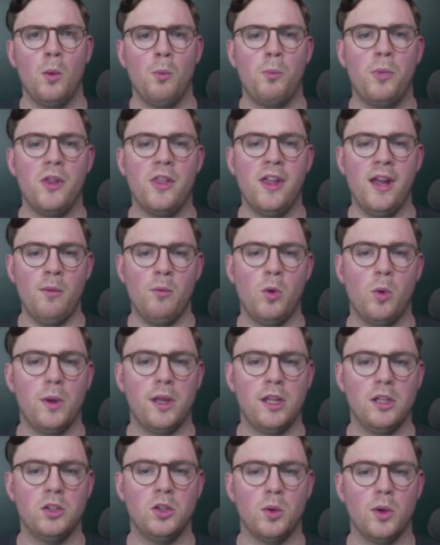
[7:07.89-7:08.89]
But then what we
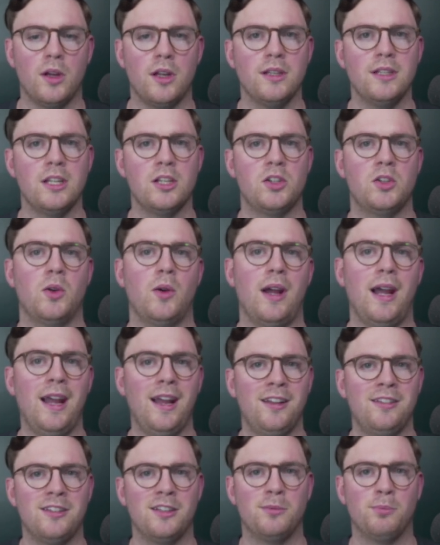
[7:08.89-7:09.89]
can do with conditional
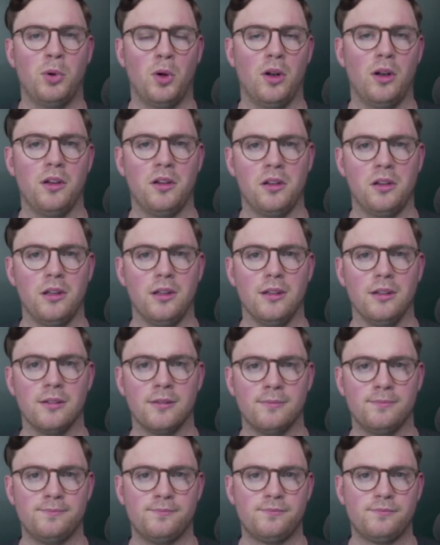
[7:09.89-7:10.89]
access policies